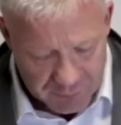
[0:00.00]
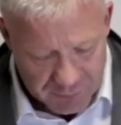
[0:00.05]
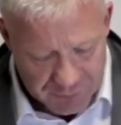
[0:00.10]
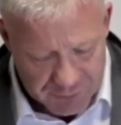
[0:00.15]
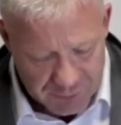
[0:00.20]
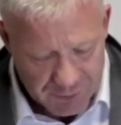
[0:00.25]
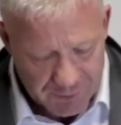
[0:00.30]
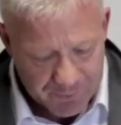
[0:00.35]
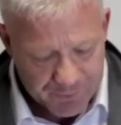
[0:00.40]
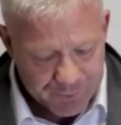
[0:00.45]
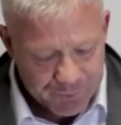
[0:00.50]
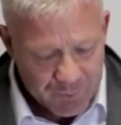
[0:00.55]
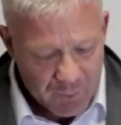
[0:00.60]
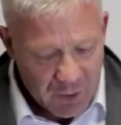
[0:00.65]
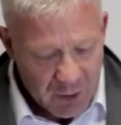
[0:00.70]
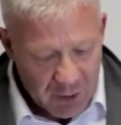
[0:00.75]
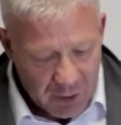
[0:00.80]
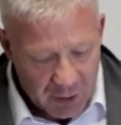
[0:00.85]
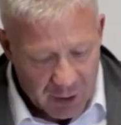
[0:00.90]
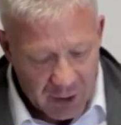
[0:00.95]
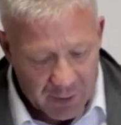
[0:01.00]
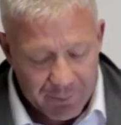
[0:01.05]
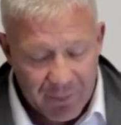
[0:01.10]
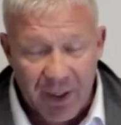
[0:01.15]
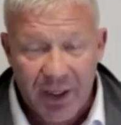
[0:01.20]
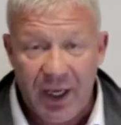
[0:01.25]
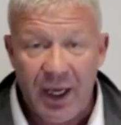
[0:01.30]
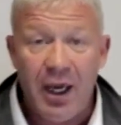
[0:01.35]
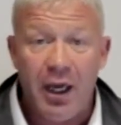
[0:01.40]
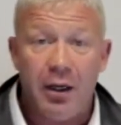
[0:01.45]
So
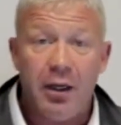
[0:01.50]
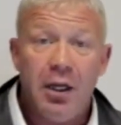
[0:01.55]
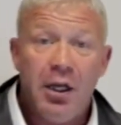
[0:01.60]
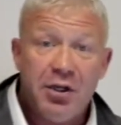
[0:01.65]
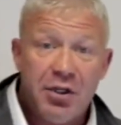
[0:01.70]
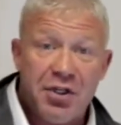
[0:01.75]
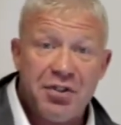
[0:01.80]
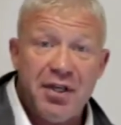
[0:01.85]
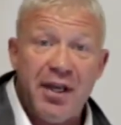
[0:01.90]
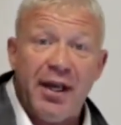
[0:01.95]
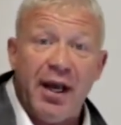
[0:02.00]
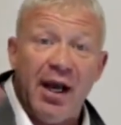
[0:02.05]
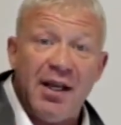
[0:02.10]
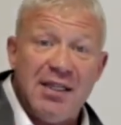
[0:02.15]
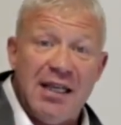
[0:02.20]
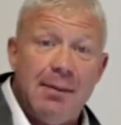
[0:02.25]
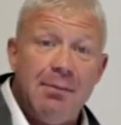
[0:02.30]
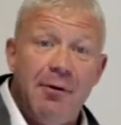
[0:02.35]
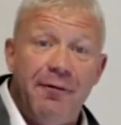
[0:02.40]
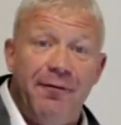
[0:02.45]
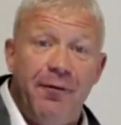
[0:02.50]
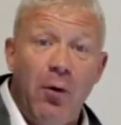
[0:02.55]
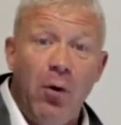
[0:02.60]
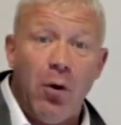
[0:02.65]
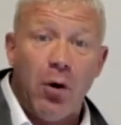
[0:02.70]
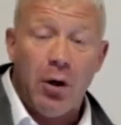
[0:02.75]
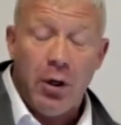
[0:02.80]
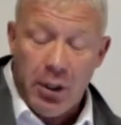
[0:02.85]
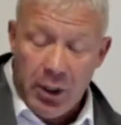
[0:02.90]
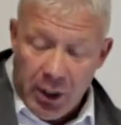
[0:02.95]
again, just like I said
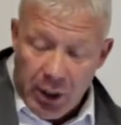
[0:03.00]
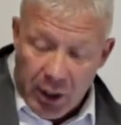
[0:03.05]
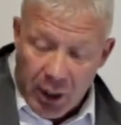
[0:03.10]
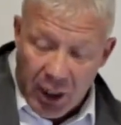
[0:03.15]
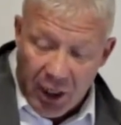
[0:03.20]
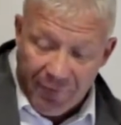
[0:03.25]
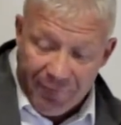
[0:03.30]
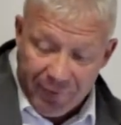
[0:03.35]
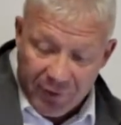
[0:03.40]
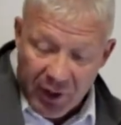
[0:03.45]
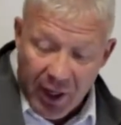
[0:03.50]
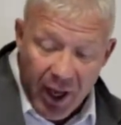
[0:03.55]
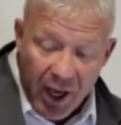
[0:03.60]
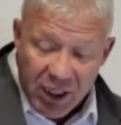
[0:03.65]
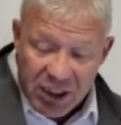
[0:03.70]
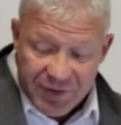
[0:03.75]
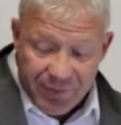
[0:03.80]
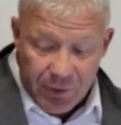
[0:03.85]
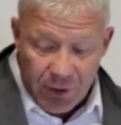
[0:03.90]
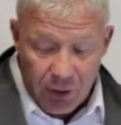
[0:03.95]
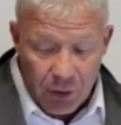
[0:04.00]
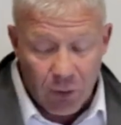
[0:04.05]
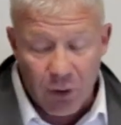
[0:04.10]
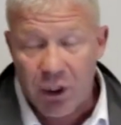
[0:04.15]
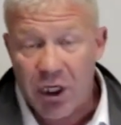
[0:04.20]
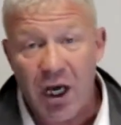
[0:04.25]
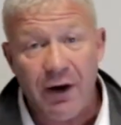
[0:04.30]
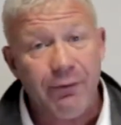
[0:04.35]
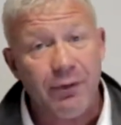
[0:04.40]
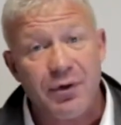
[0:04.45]
before, philosophy,
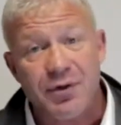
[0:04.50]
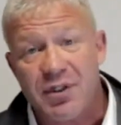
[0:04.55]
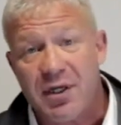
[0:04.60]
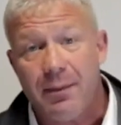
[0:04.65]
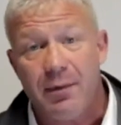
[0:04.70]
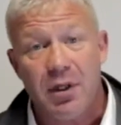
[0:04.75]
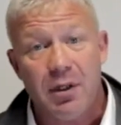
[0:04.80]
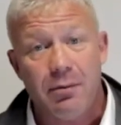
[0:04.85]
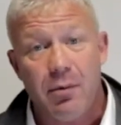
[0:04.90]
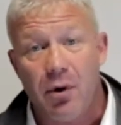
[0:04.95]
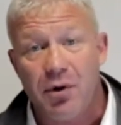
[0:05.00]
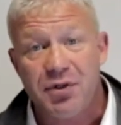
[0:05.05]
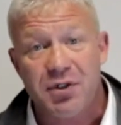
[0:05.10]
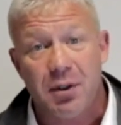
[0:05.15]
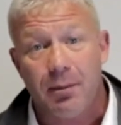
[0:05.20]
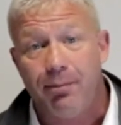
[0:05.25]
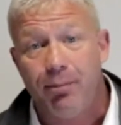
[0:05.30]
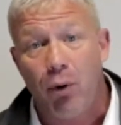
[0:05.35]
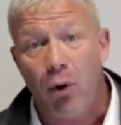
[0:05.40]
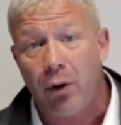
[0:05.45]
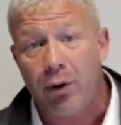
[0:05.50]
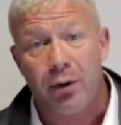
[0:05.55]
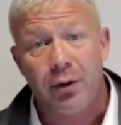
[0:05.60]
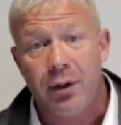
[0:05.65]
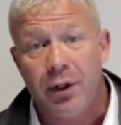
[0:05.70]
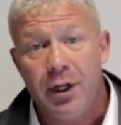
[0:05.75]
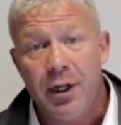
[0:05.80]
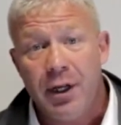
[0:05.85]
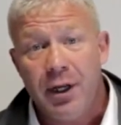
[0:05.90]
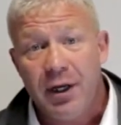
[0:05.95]
covers some of the most
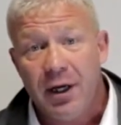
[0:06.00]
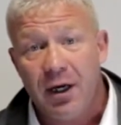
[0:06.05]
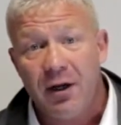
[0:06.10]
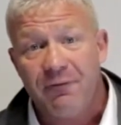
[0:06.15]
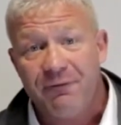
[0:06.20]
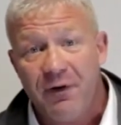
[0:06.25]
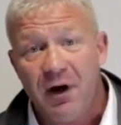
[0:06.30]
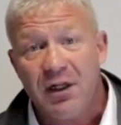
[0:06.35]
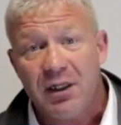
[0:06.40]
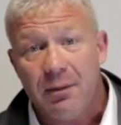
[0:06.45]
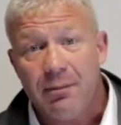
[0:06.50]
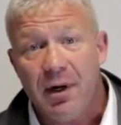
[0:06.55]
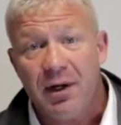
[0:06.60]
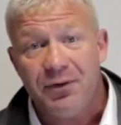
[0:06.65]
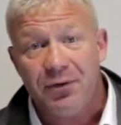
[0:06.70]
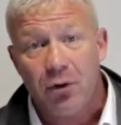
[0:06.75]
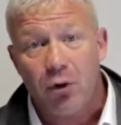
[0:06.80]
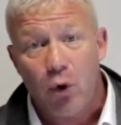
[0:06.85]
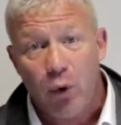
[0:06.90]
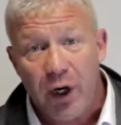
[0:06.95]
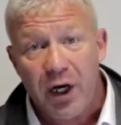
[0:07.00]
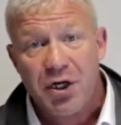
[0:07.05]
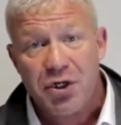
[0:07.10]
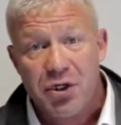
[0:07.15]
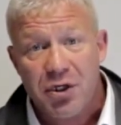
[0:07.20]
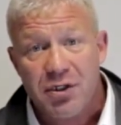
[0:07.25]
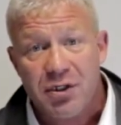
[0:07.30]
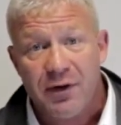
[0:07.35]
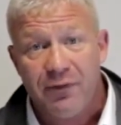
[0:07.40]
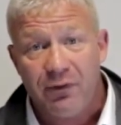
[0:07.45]
important and fundamental
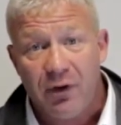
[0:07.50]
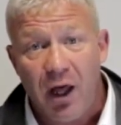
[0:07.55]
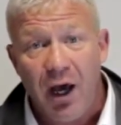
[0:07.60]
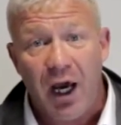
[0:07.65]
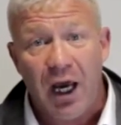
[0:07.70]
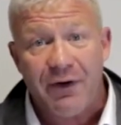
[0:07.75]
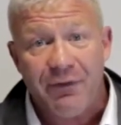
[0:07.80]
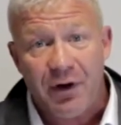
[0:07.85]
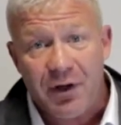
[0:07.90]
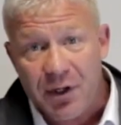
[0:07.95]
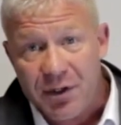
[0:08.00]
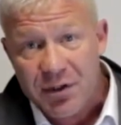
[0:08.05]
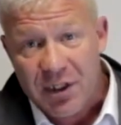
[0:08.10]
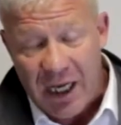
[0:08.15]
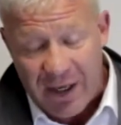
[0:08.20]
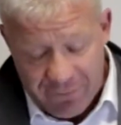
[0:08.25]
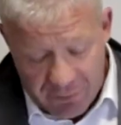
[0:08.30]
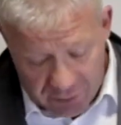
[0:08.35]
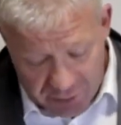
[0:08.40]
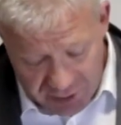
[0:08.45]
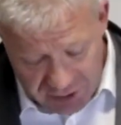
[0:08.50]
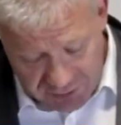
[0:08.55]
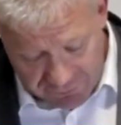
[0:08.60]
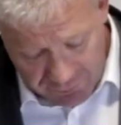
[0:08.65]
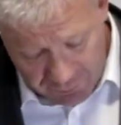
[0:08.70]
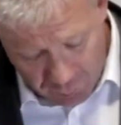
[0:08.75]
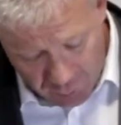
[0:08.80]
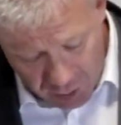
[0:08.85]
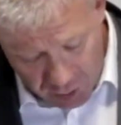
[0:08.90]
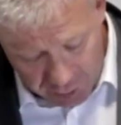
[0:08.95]
questions of life. I just gave you a list of
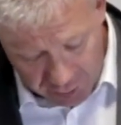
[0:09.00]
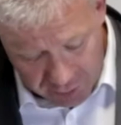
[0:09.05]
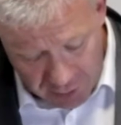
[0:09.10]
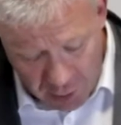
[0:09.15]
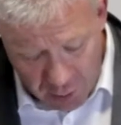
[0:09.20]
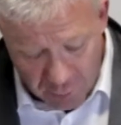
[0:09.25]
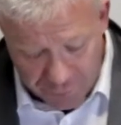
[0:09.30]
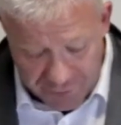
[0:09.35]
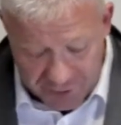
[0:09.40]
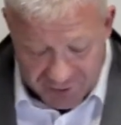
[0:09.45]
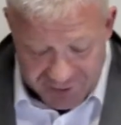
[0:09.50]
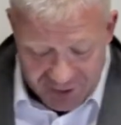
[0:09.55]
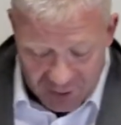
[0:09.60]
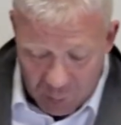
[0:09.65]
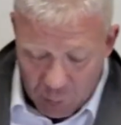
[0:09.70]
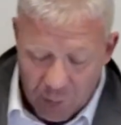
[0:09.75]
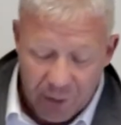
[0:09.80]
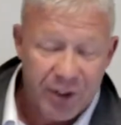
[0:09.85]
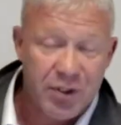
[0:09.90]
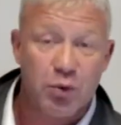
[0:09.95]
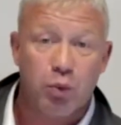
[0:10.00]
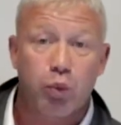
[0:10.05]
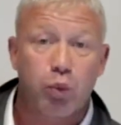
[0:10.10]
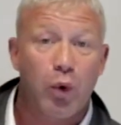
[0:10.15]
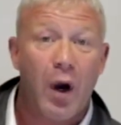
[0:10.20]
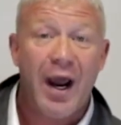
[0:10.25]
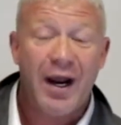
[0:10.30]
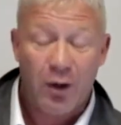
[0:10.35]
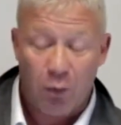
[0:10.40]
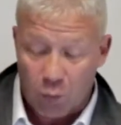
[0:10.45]
them a while ago. Things like what is
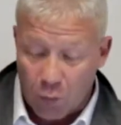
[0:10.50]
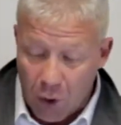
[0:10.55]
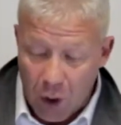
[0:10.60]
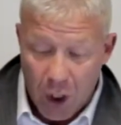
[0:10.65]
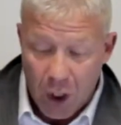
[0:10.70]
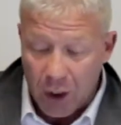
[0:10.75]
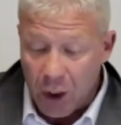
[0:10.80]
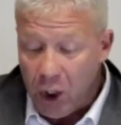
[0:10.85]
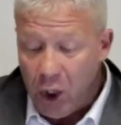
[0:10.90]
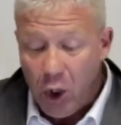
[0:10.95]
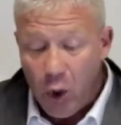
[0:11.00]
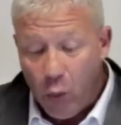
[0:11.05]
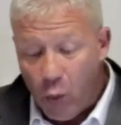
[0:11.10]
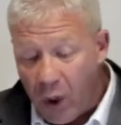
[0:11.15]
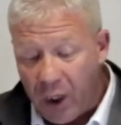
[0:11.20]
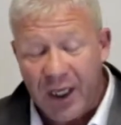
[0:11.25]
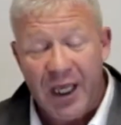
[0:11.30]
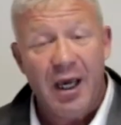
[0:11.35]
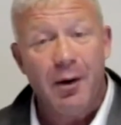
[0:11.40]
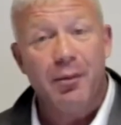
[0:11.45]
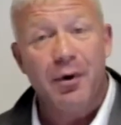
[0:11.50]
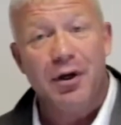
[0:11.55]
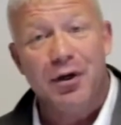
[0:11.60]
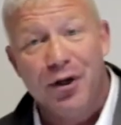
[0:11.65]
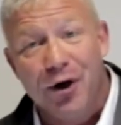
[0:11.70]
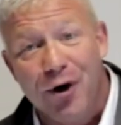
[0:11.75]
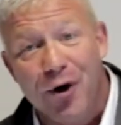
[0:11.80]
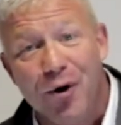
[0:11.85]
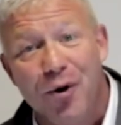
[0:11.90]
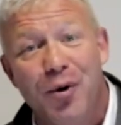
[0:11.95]
right and wrong, what can we
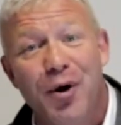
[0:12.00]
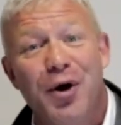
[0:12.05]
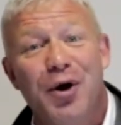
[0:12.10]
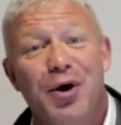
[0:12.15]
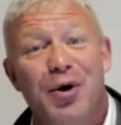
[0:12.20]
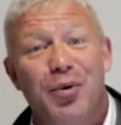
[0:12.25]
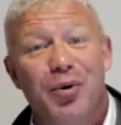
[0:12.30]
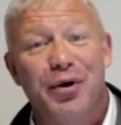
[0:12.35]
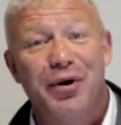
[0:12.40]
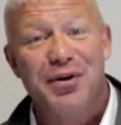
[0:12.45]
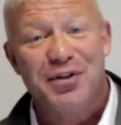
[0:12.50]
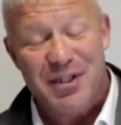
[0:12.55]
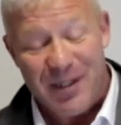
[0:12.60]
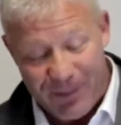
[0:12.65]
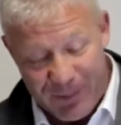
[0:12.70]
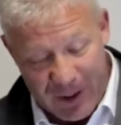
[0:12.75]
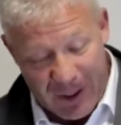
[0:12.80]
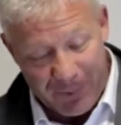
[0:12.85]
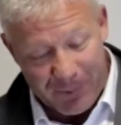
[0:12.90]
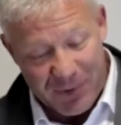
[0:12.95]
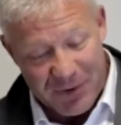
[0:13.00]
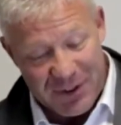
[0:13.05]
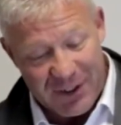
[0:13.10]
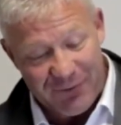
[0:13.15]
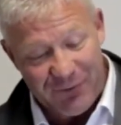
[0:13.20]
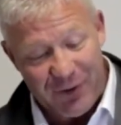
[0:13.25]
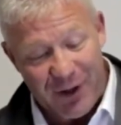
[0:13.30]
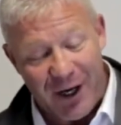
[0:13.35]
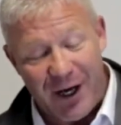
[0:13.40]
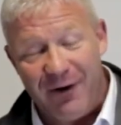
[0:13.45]
know, what is the purpose
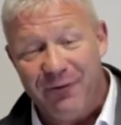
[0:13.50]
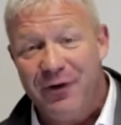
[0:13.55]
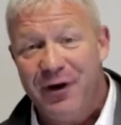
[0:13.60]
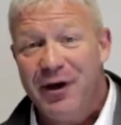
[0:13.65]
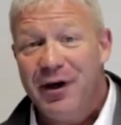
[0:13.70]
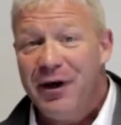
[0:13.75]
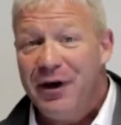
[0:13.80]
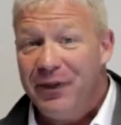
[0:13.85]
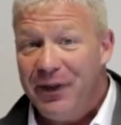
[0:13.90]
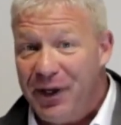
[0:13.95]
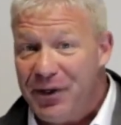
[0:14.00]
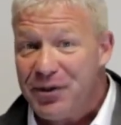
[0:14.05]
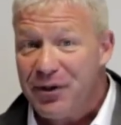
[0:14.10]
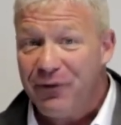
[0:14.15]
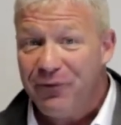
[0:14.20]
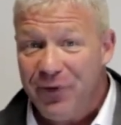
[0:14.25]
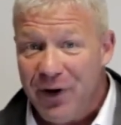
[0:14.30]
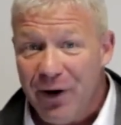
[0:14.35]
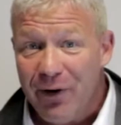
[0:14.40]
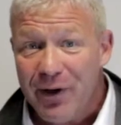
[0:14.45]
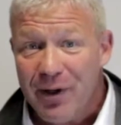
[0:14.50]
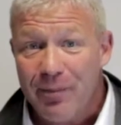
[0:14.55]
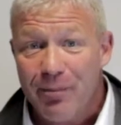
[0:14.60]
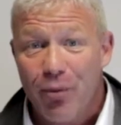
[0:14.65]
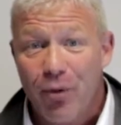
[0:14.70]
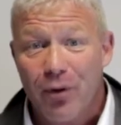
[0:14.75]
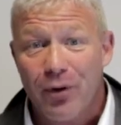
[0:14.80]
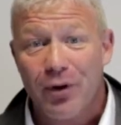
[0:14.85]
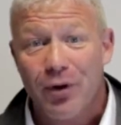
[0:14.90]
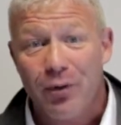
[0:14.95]
of life. These are very
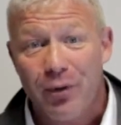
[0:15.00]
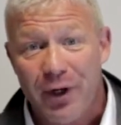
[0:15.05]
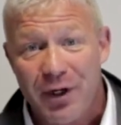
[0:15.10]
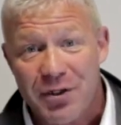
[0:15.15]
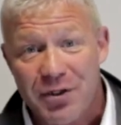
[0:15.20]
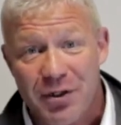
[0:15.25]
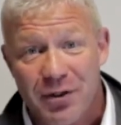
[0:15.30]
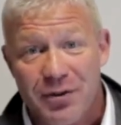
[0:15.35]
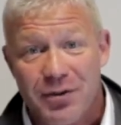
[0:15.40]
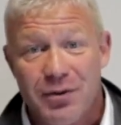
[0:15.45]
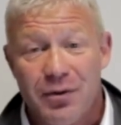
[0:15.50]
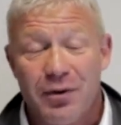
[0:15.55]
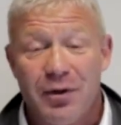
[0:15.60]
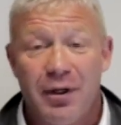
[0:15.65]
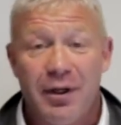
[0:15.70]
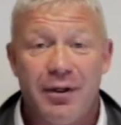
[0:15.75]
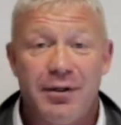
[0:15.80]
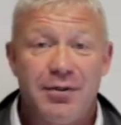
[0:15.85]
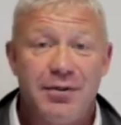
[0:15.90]
important questions, okay?